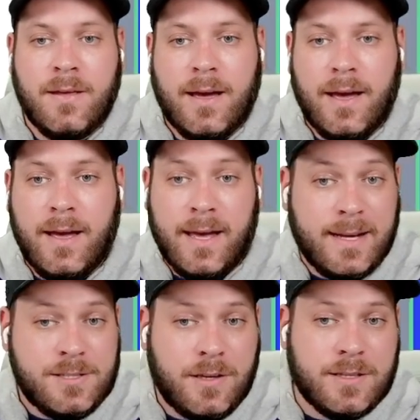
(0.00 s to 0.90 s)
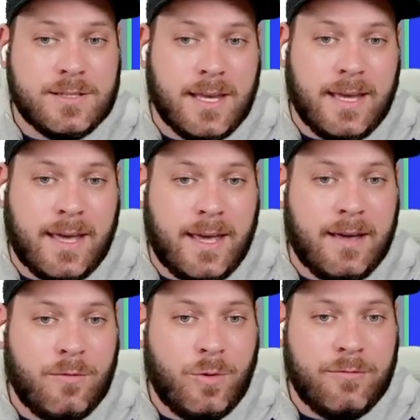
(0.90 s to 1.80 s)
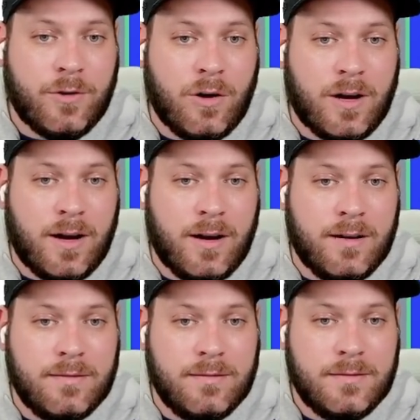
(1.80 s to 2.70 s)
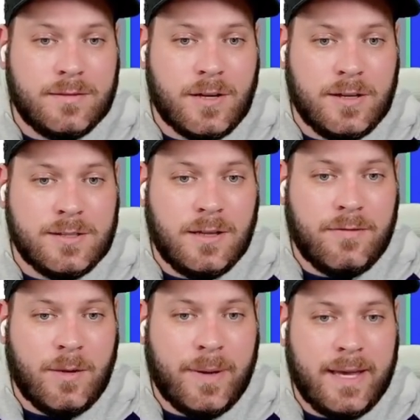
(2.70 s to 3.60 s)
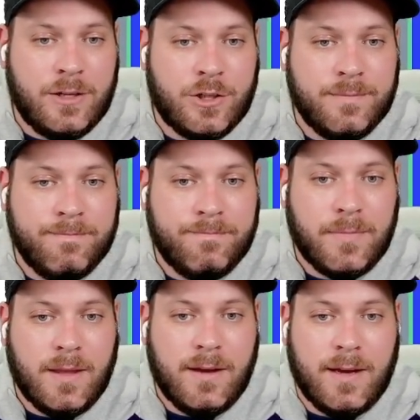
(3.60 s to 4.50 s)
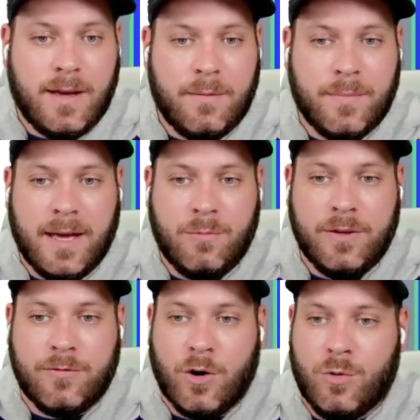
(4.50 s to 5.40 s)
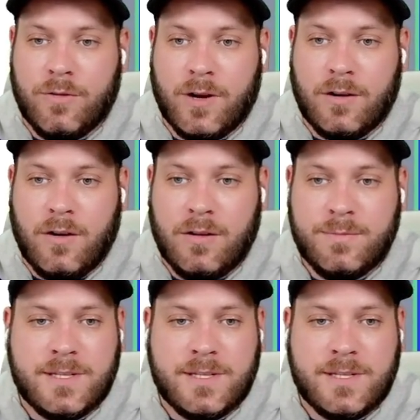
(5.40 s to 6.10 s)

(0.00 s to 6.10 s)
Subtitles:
And as you can see here, we've got our title of our page, and we've got all of our columns